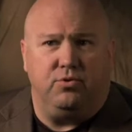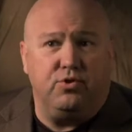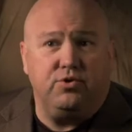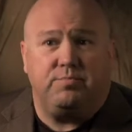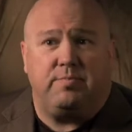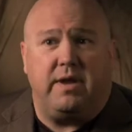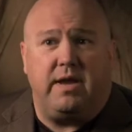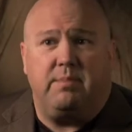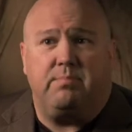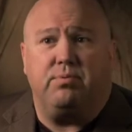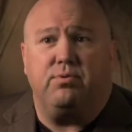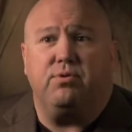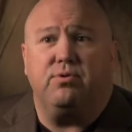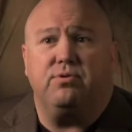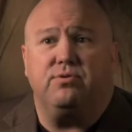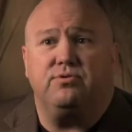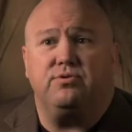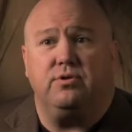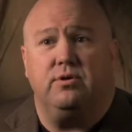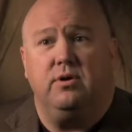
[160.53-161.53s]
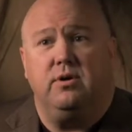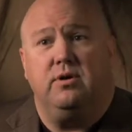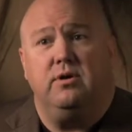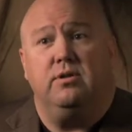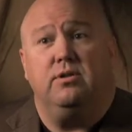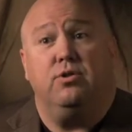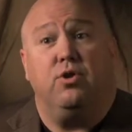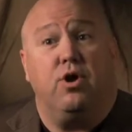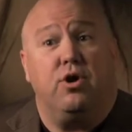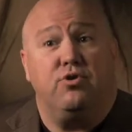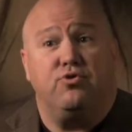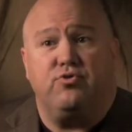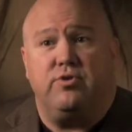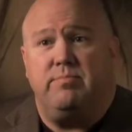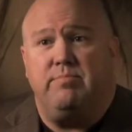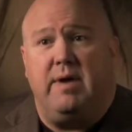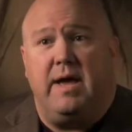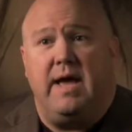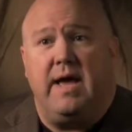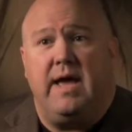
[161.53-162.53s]
newspapers, laundry
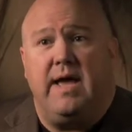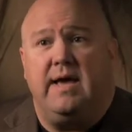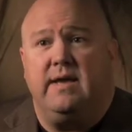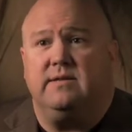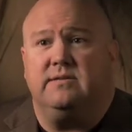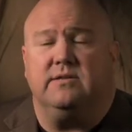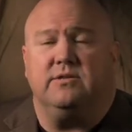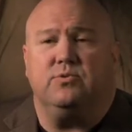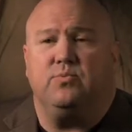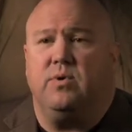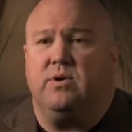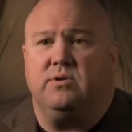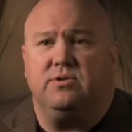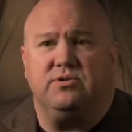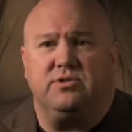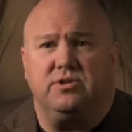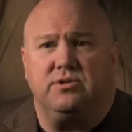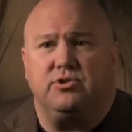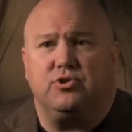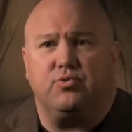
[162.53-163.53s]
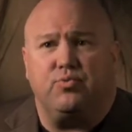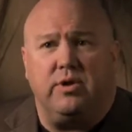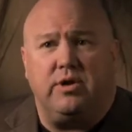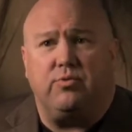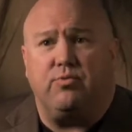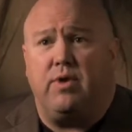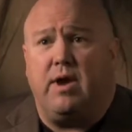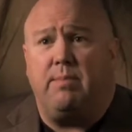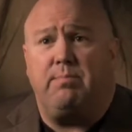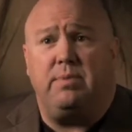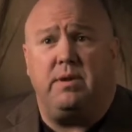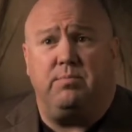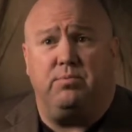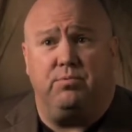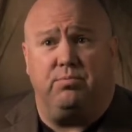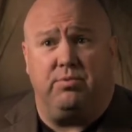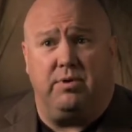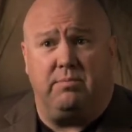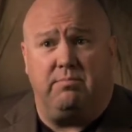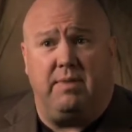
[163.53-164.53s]
bags, as well as just shrink wrap
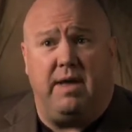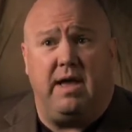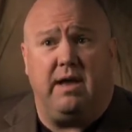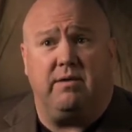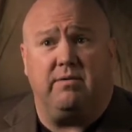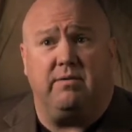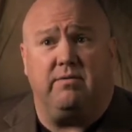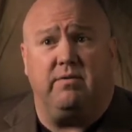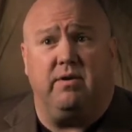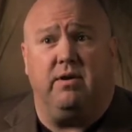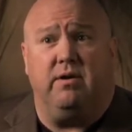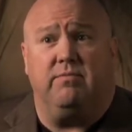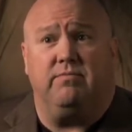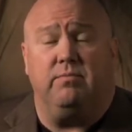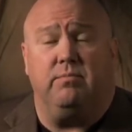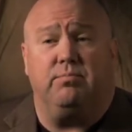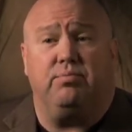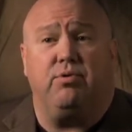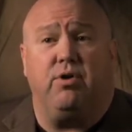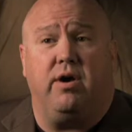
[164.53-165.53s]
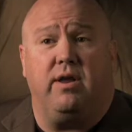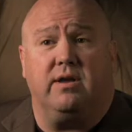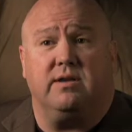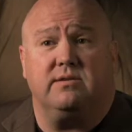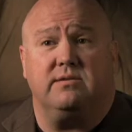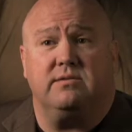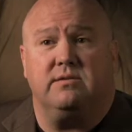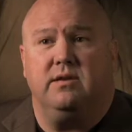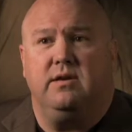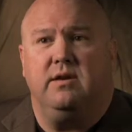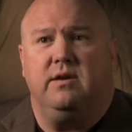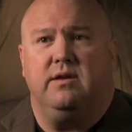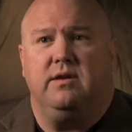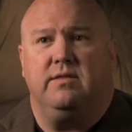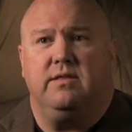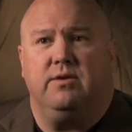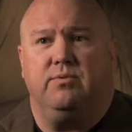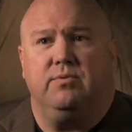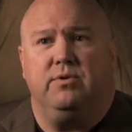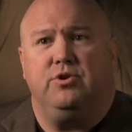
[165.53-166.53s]
people bring back uh, from products
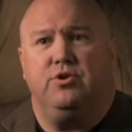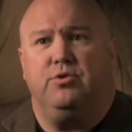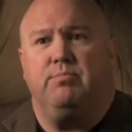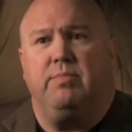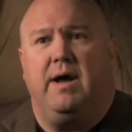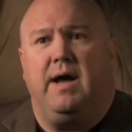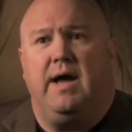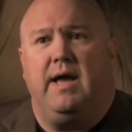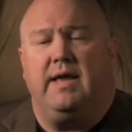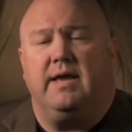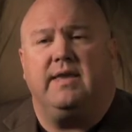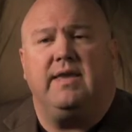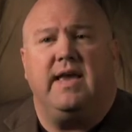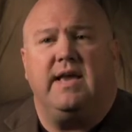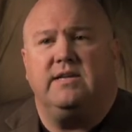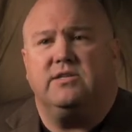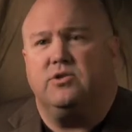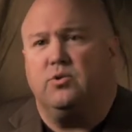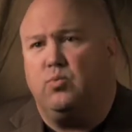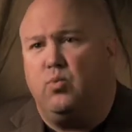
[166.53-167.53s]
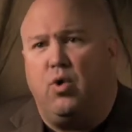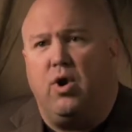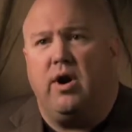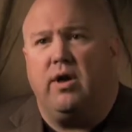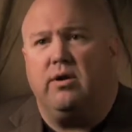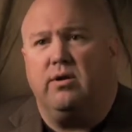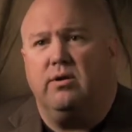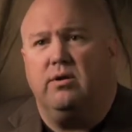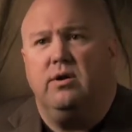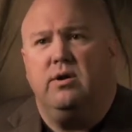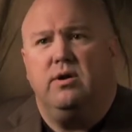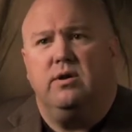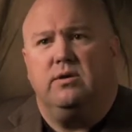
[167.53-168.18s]
that when you buy a case of water.